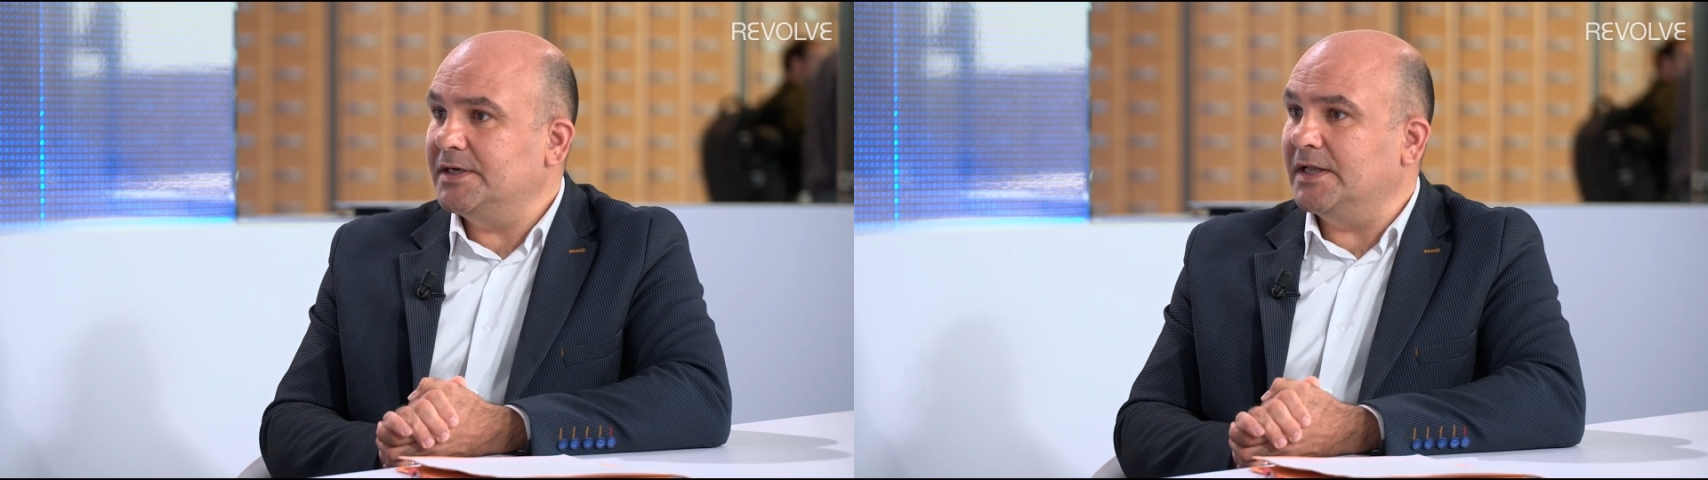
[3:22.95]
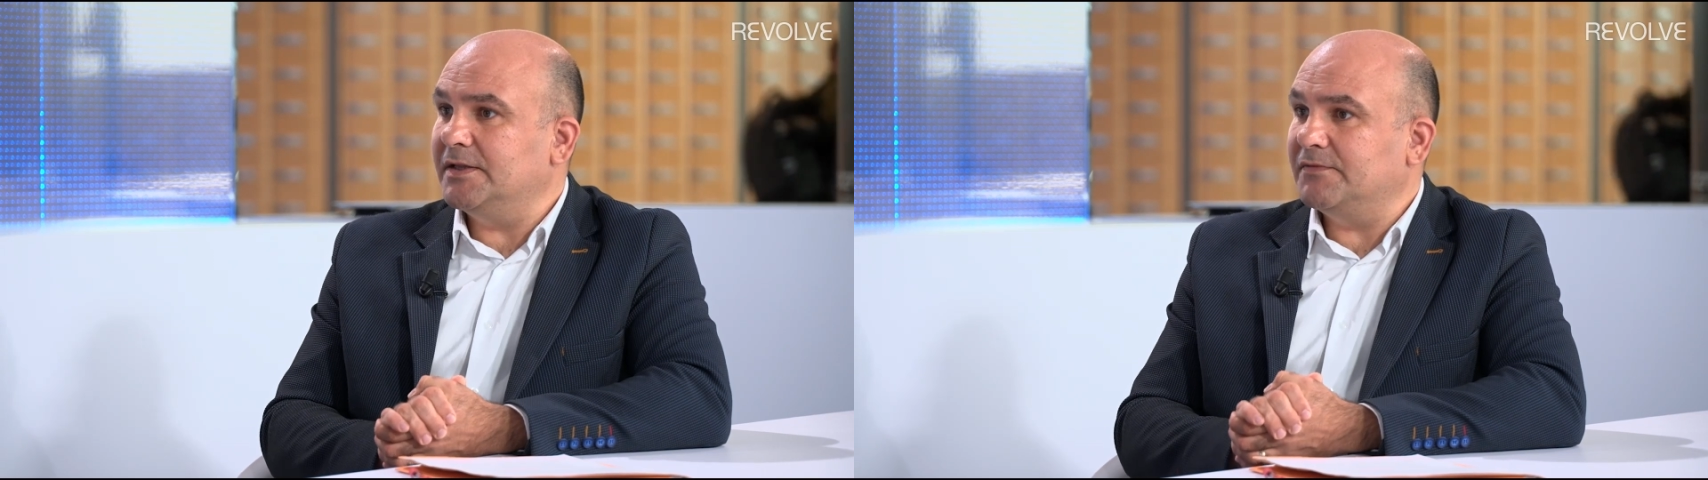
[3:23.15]

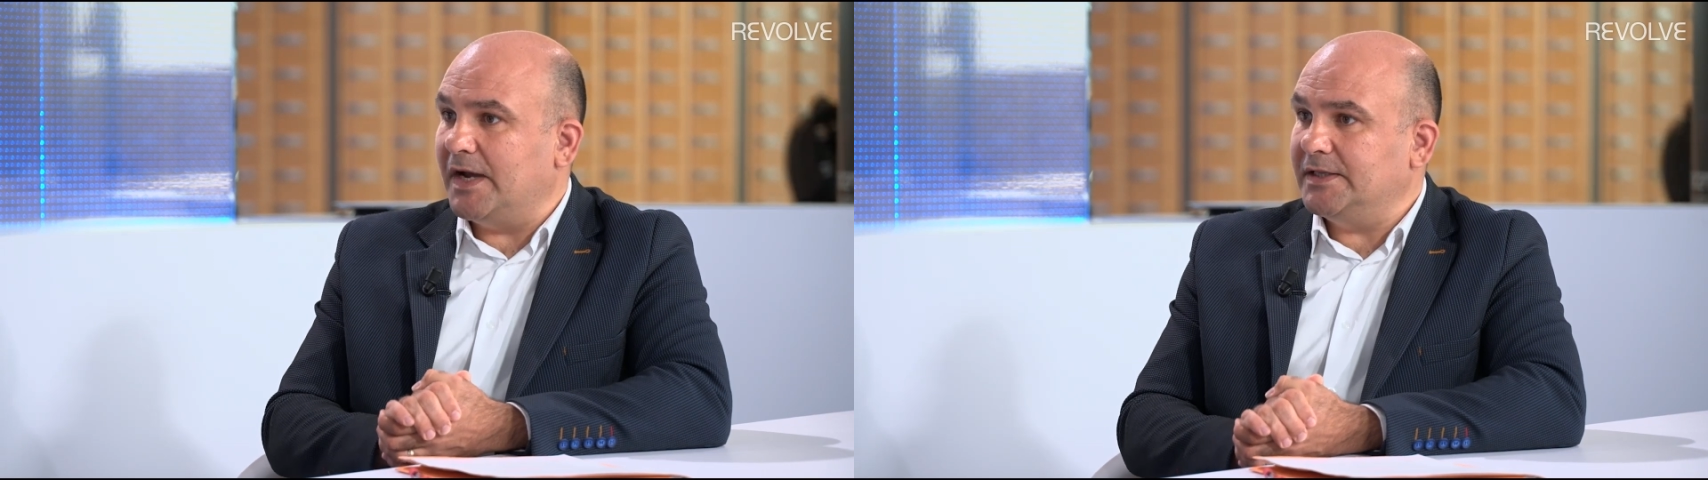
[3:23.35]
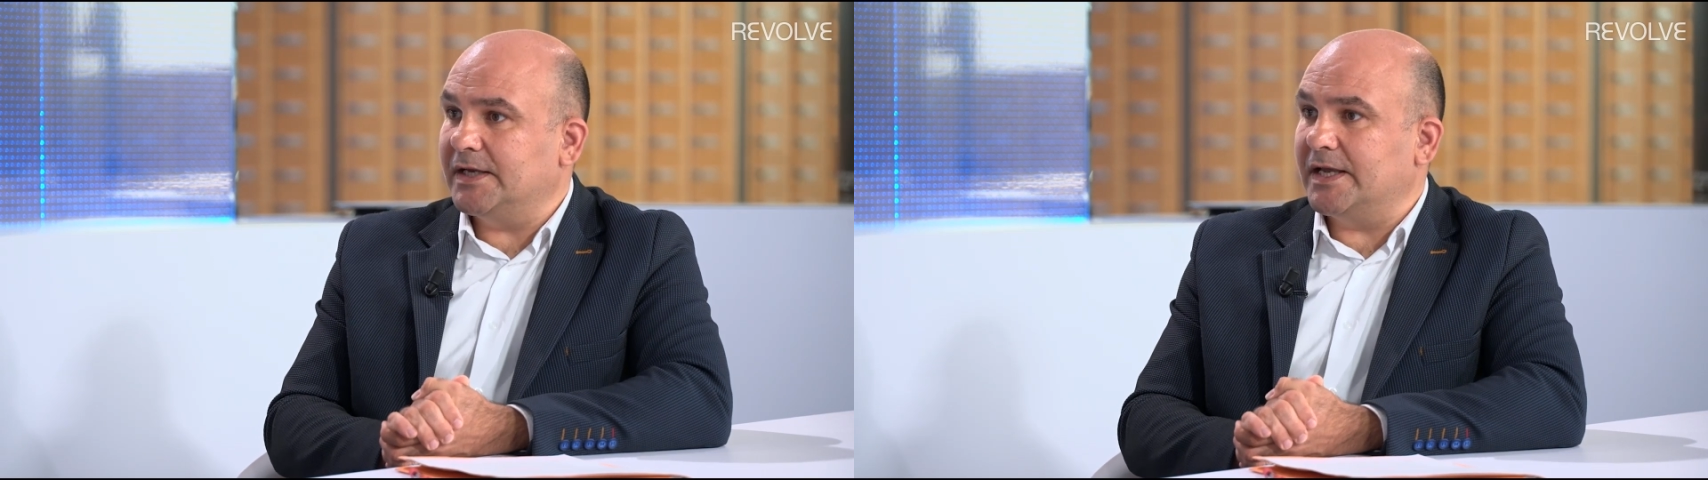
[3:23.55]
and the
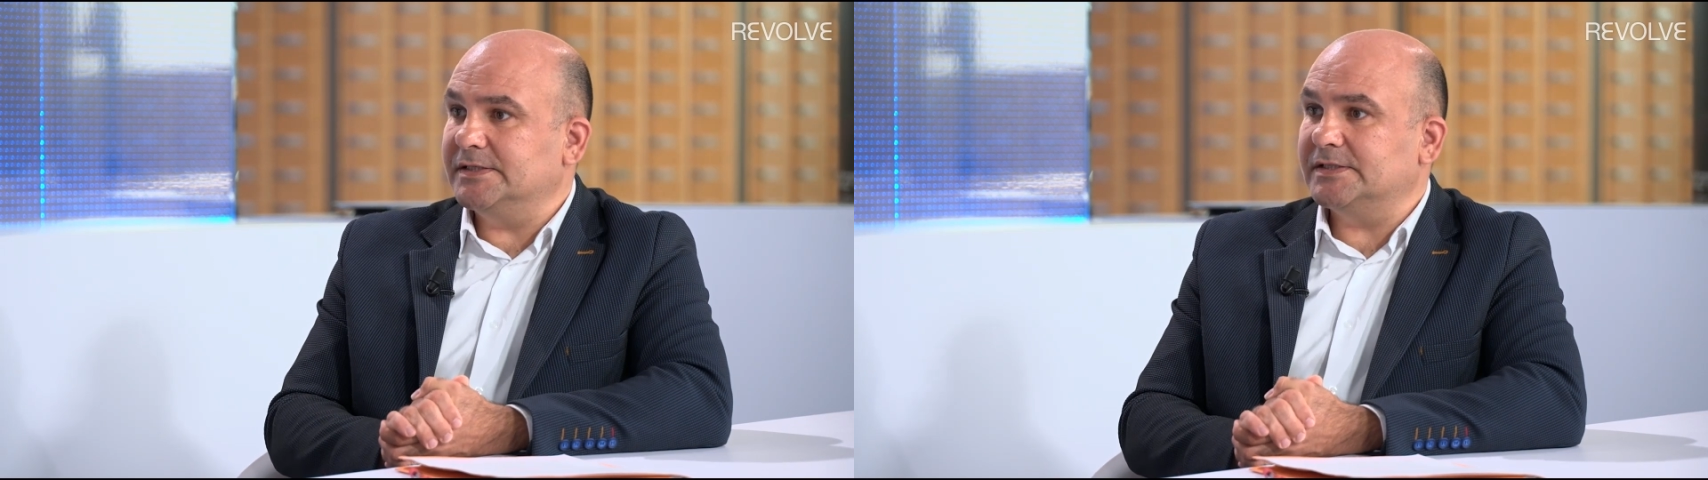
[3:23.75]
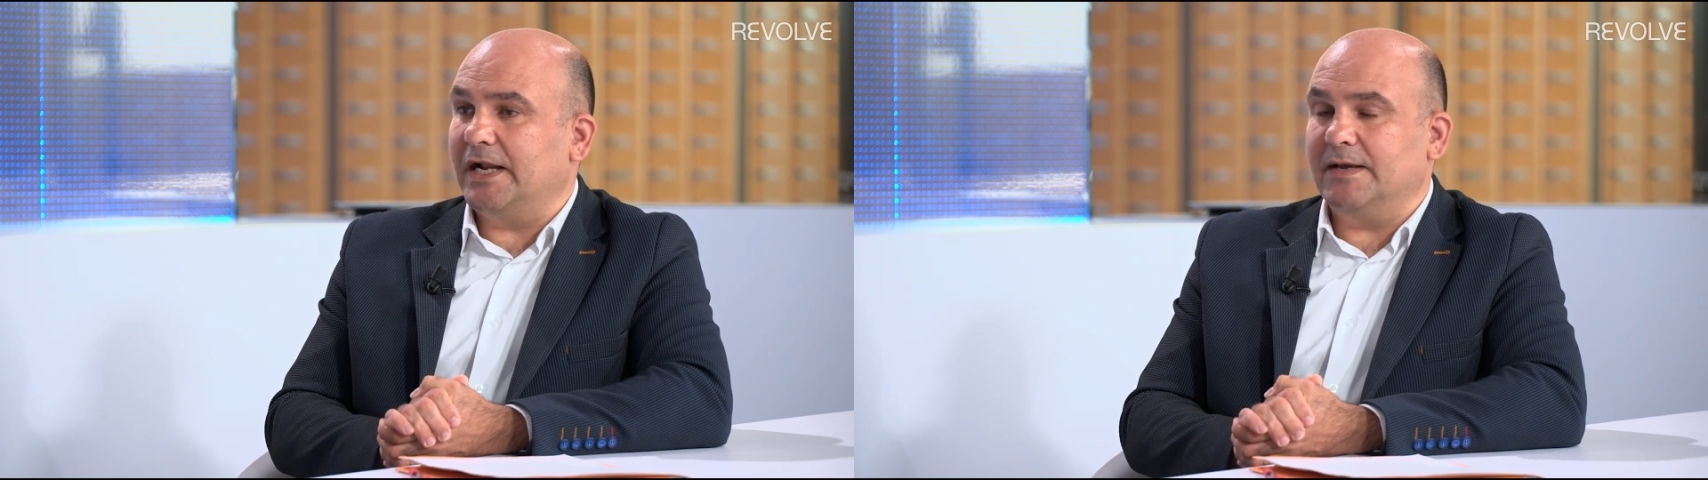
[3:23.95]
fight
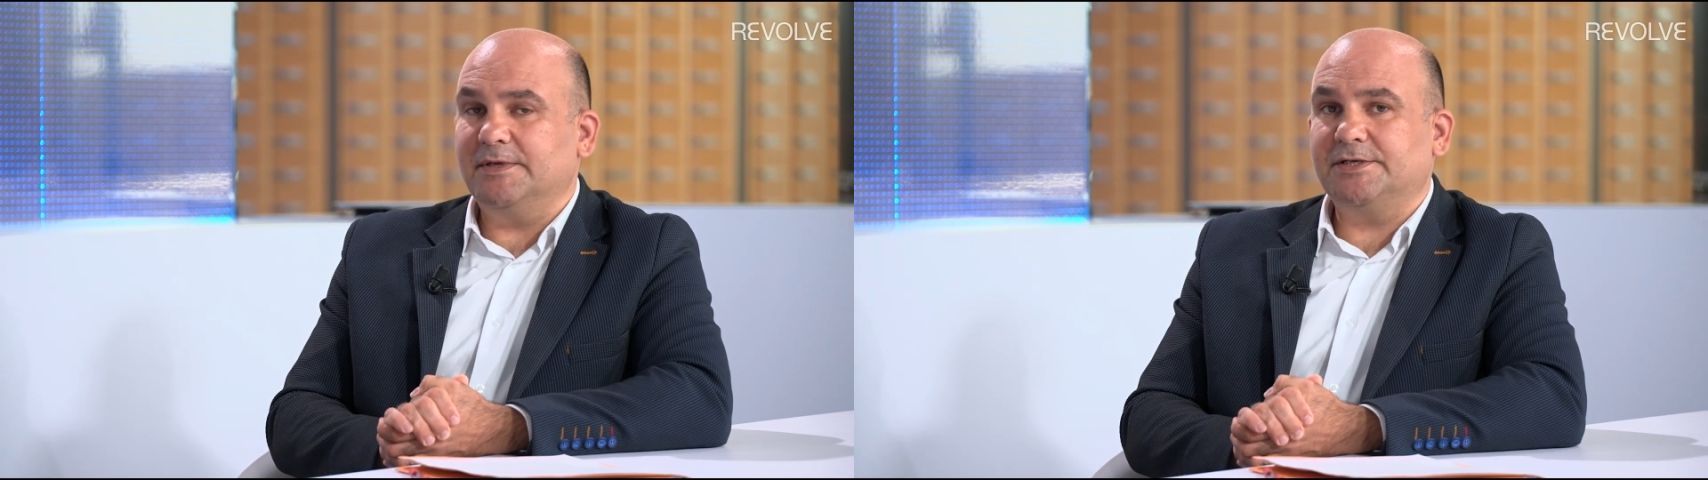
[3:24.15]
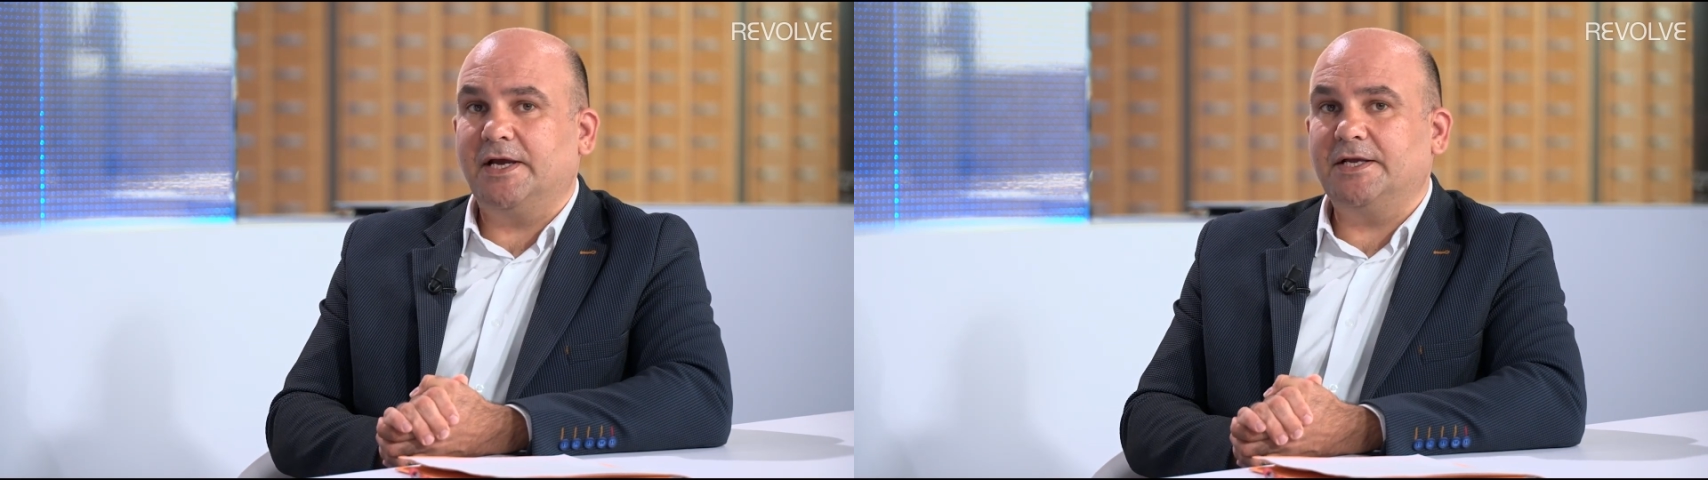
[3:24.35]
against
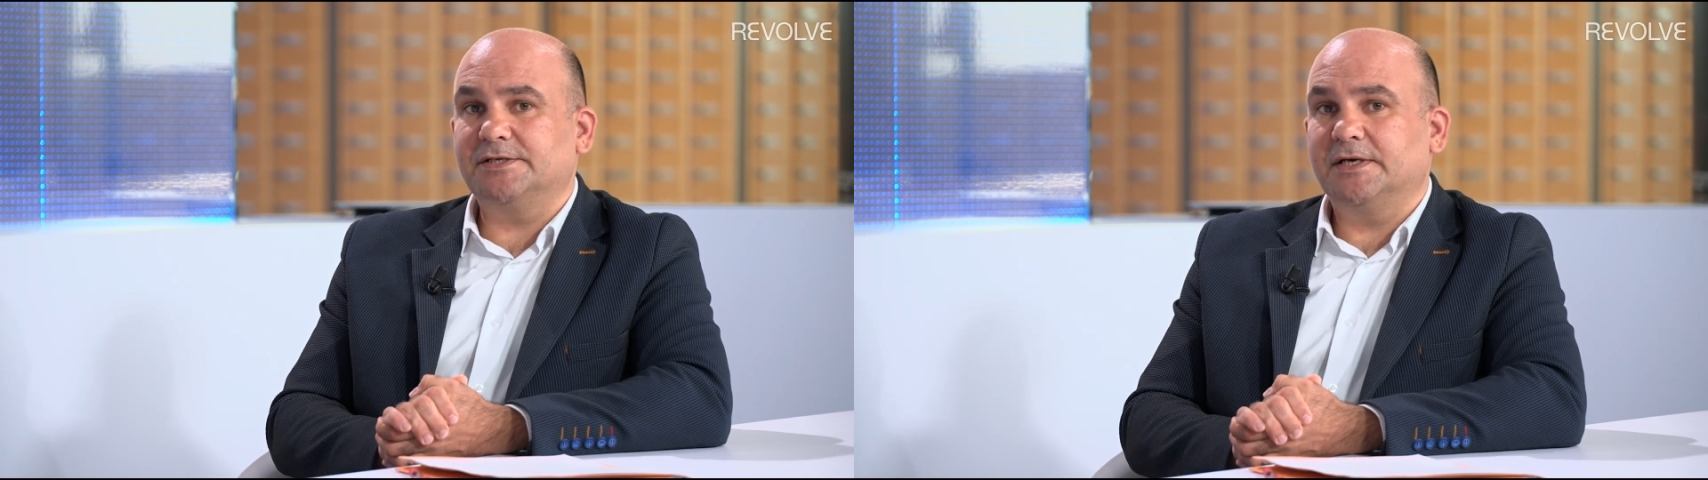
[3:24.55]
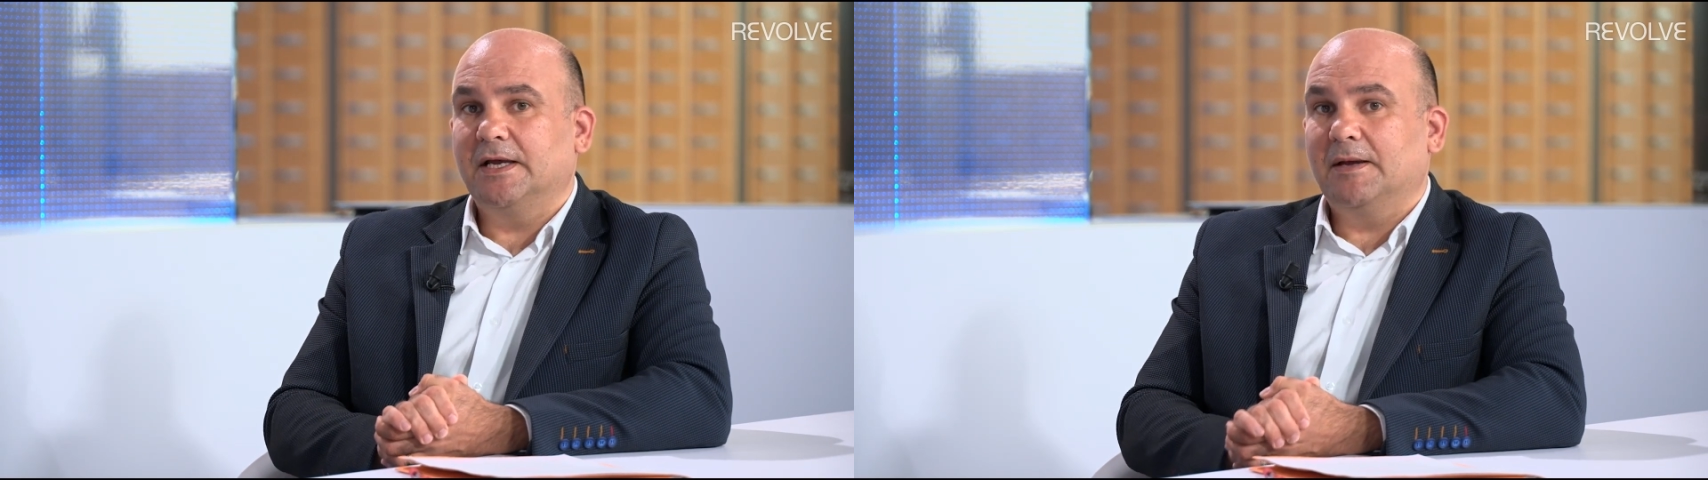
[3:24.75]
climate change.